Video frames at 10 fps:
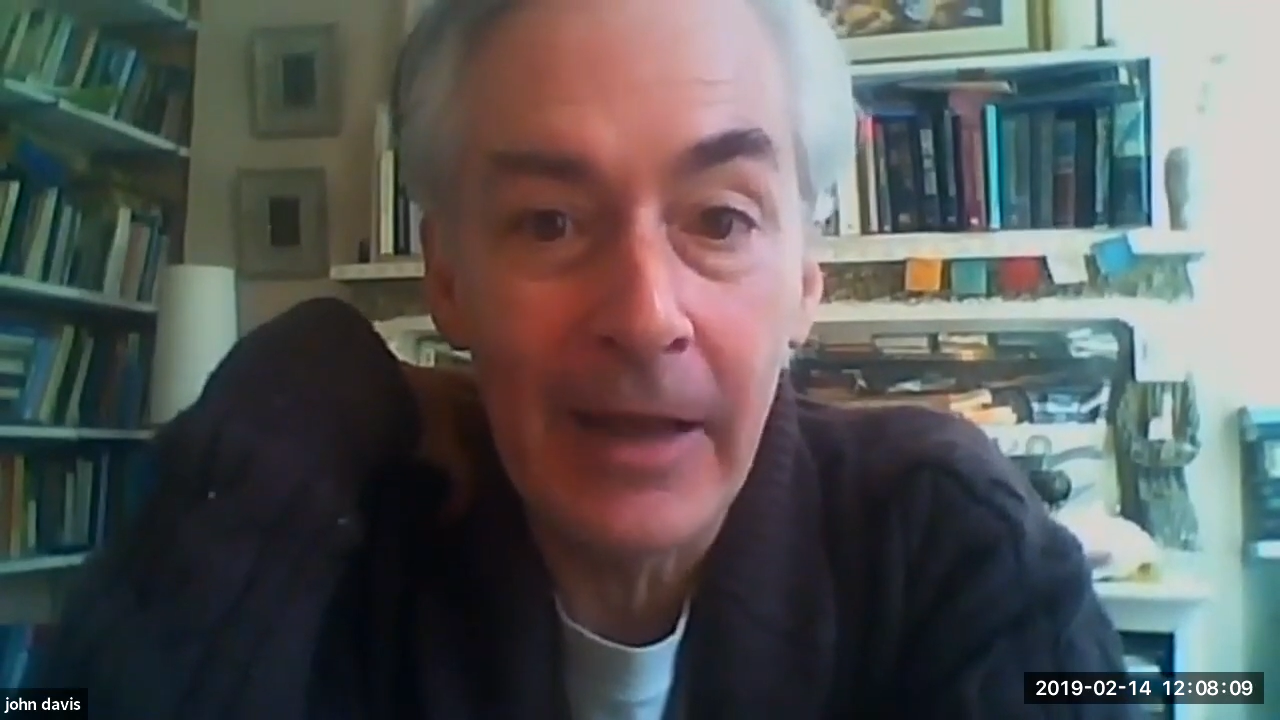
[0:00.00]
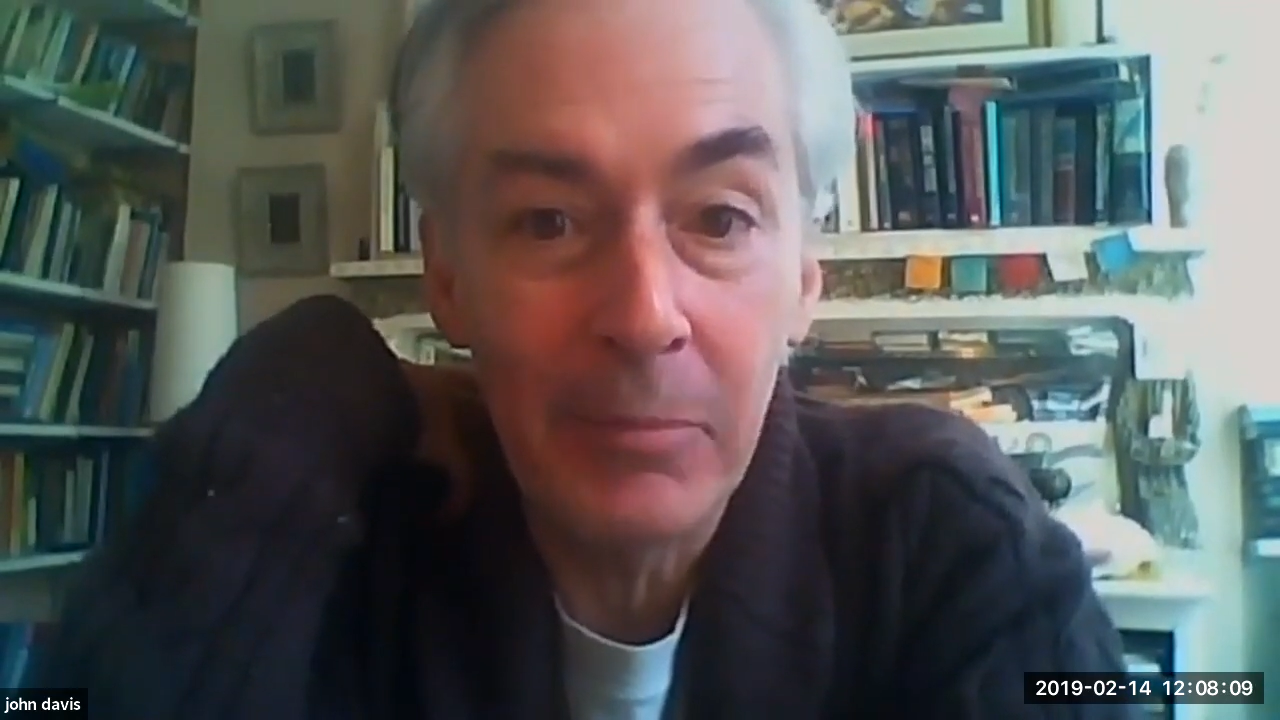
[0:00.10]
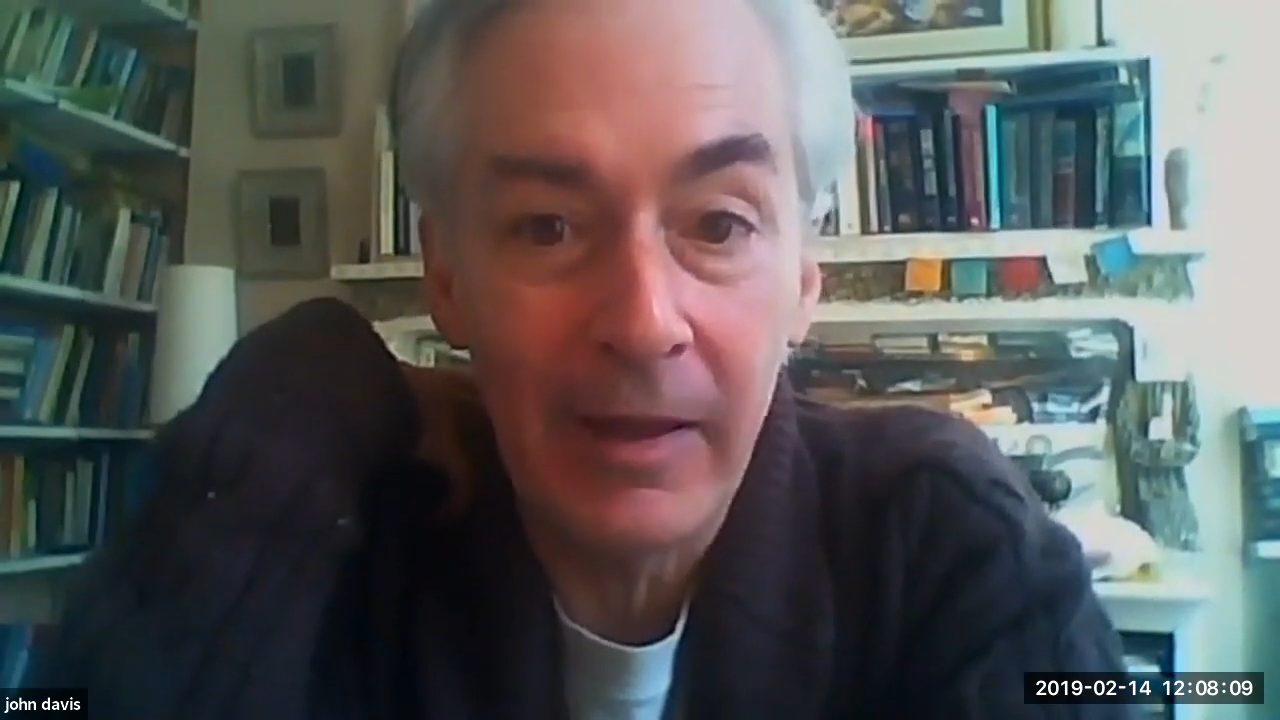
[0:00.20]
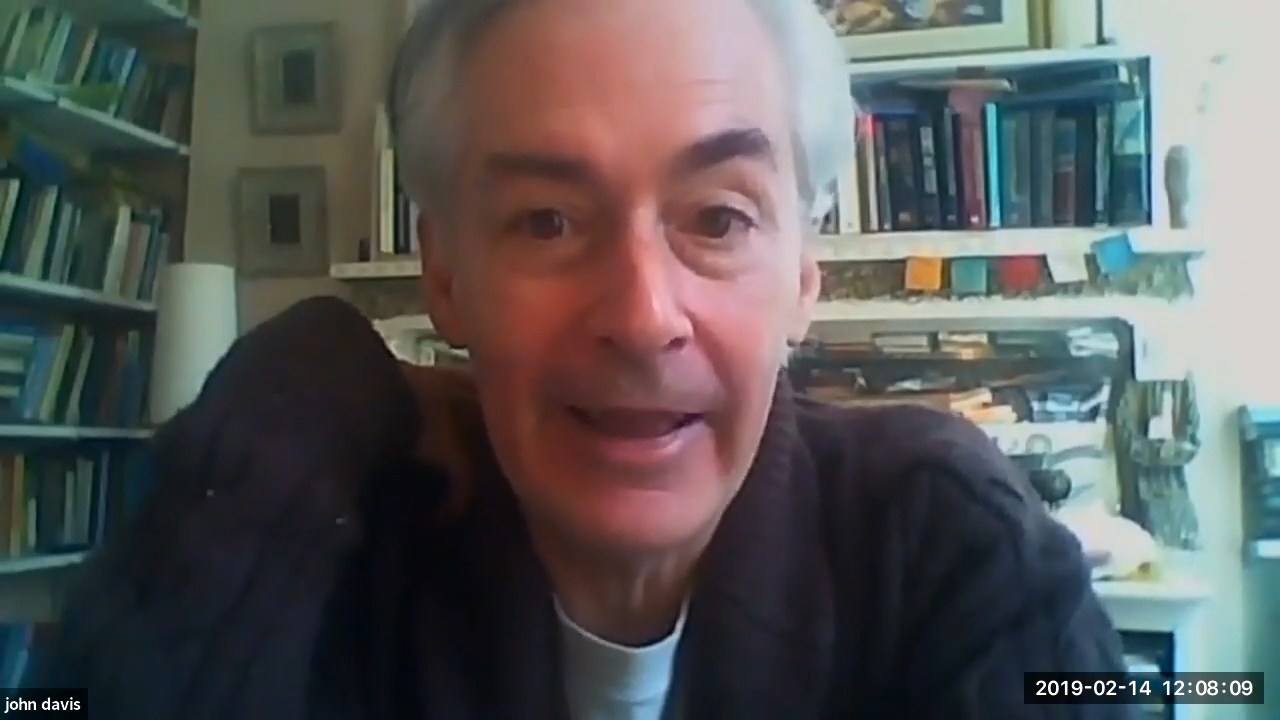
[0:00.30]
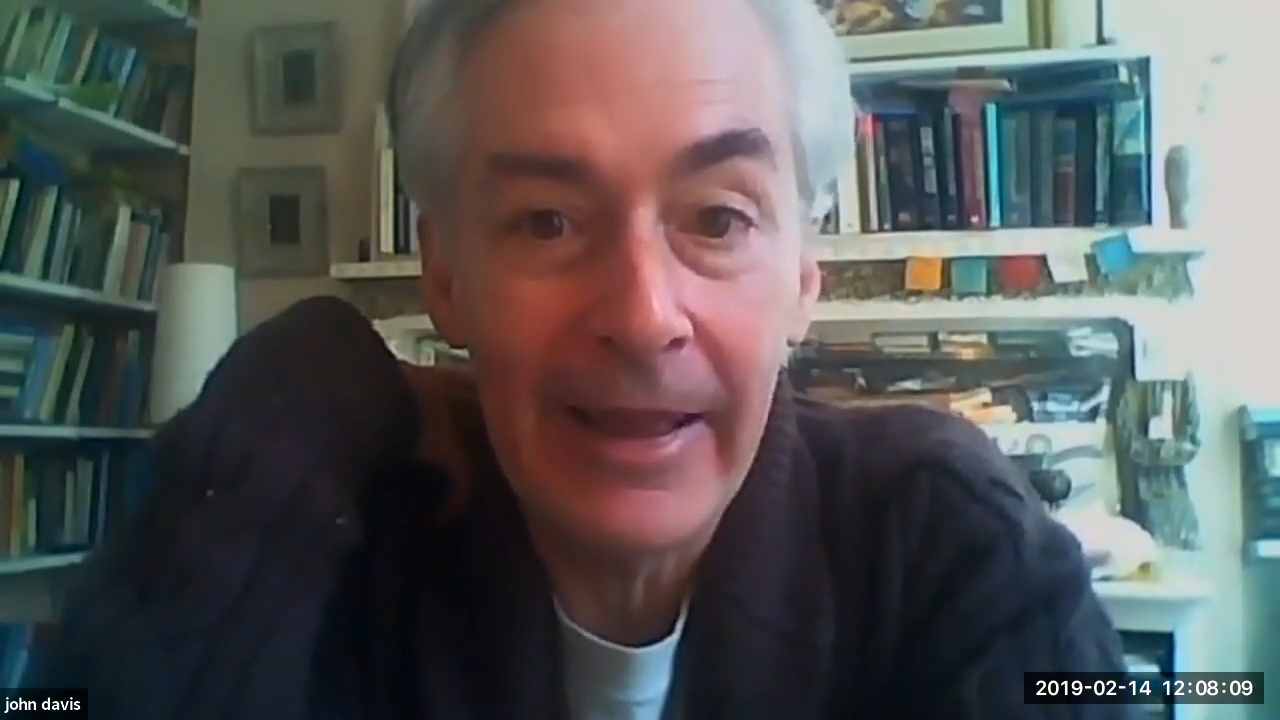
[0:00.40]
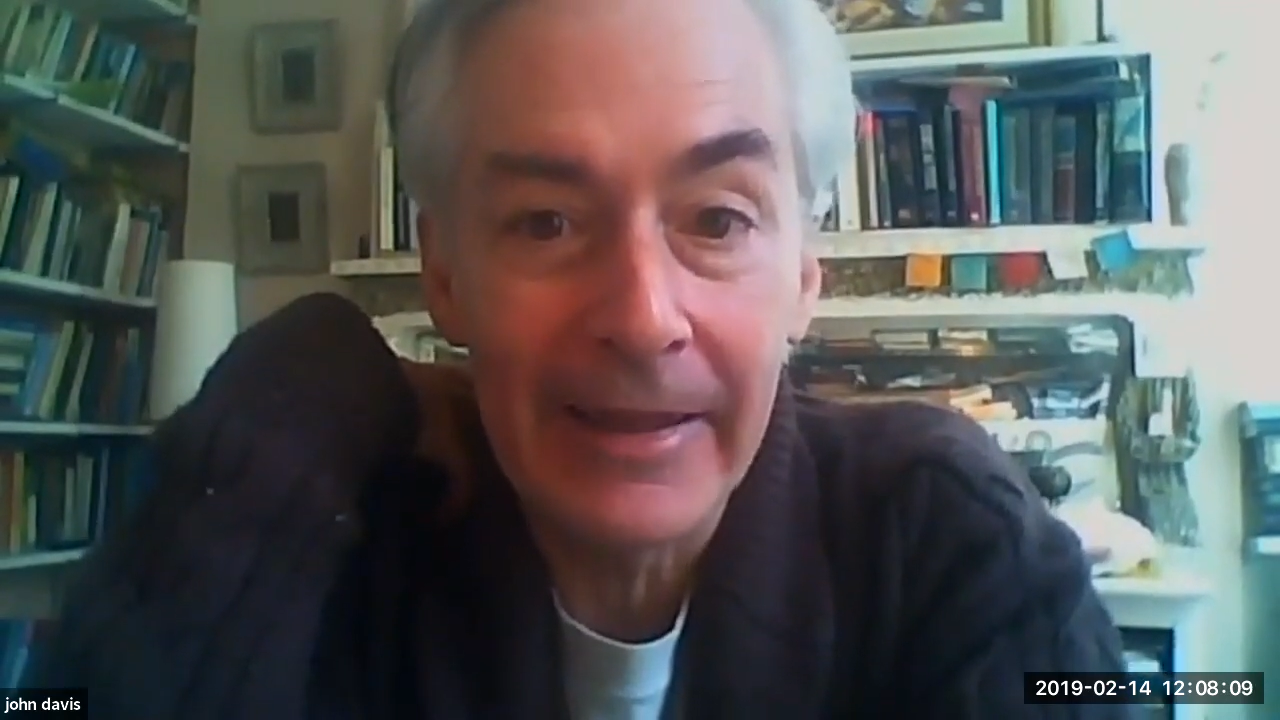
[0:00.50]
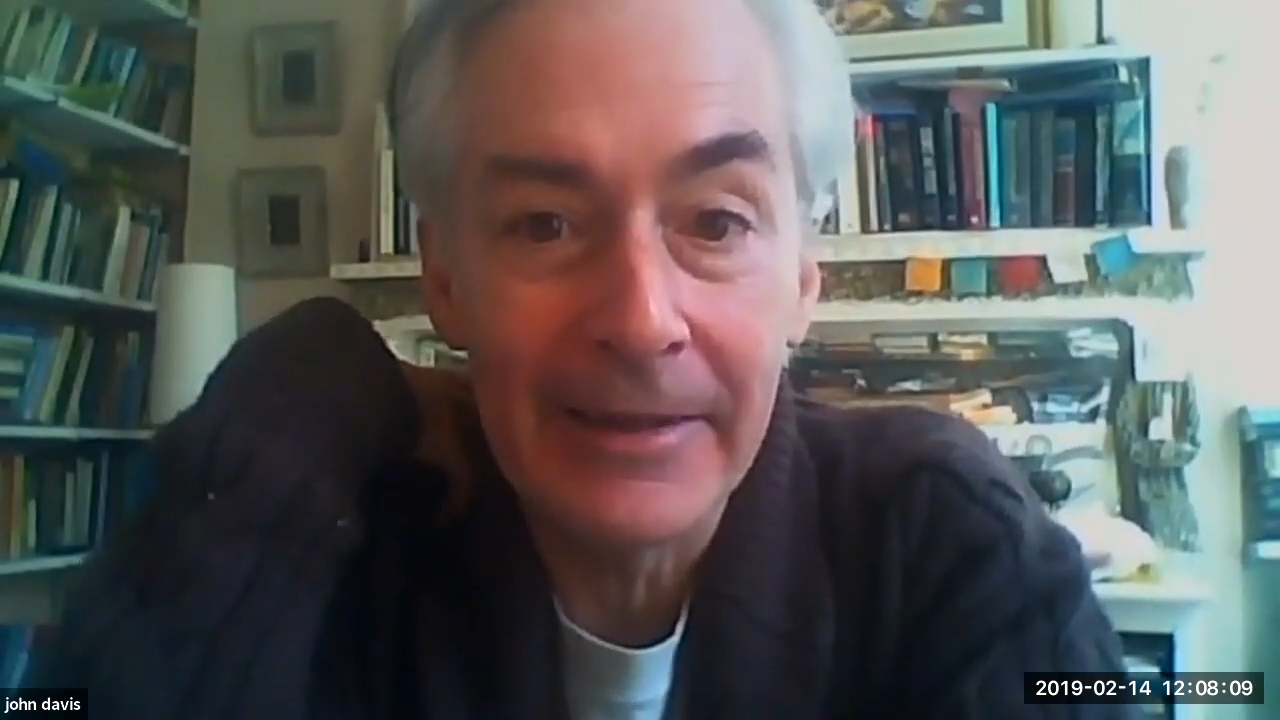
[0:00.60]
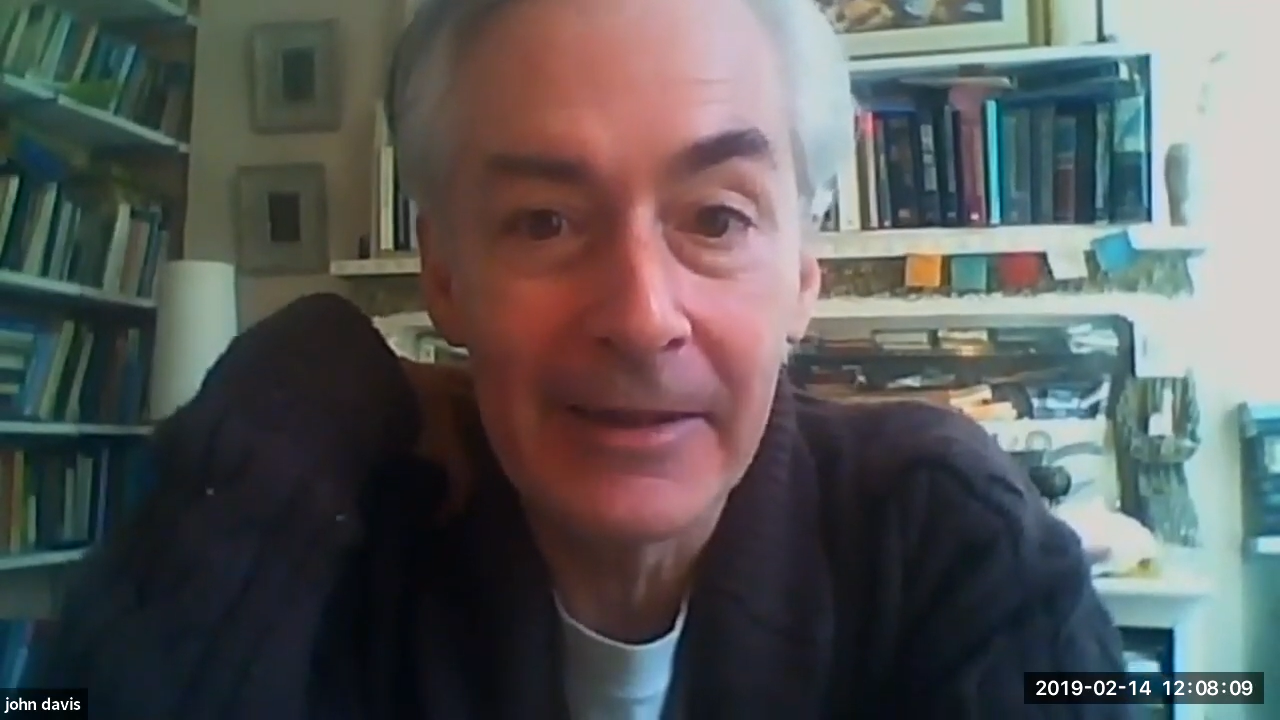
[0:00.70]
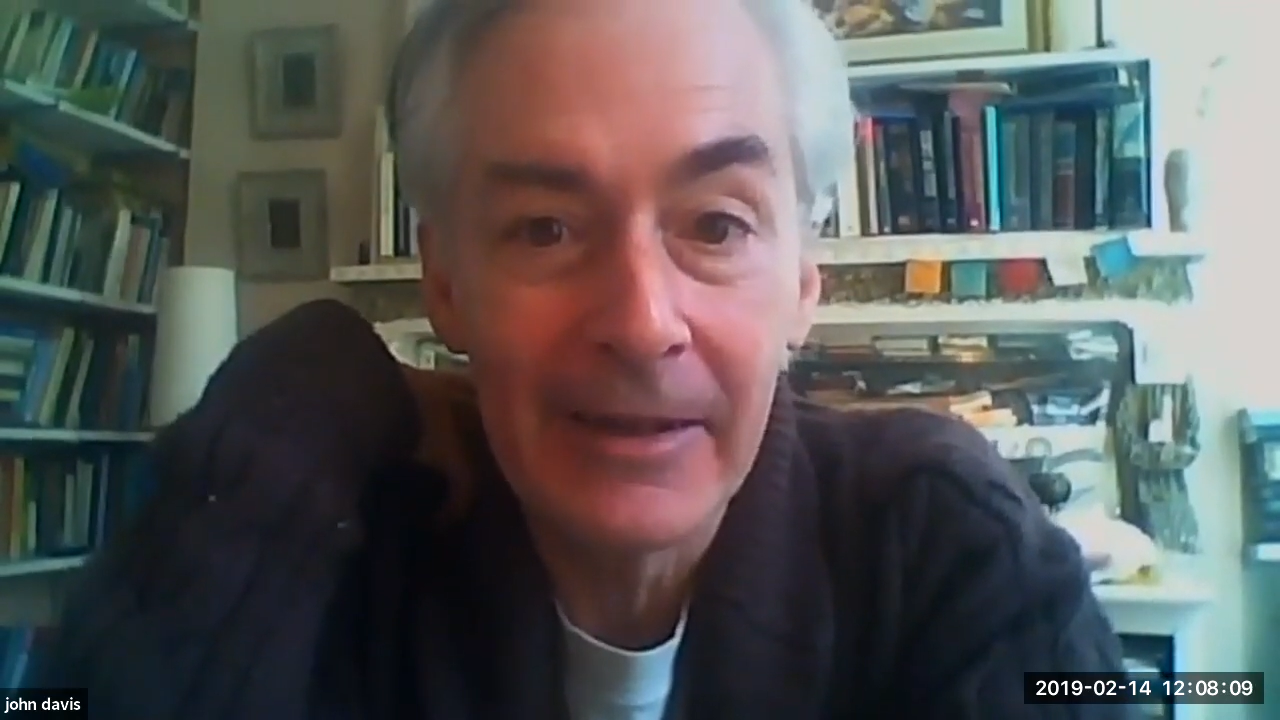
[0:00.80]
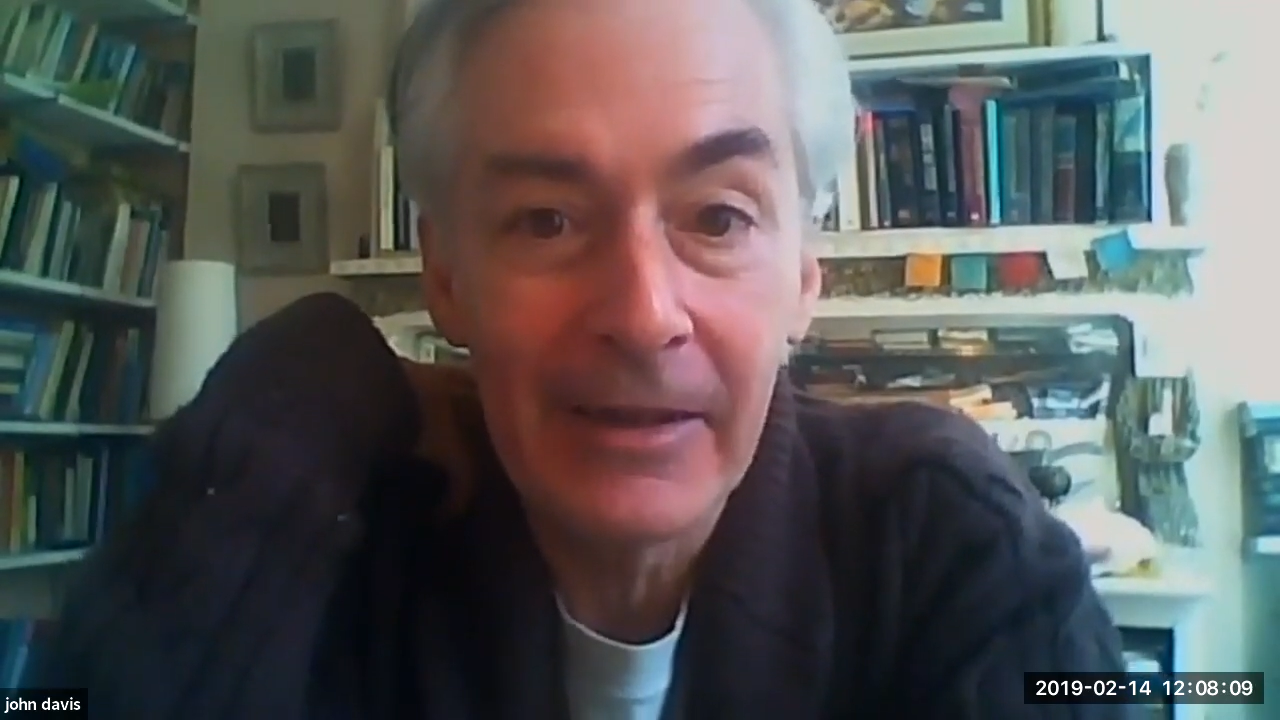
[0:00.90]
I planned,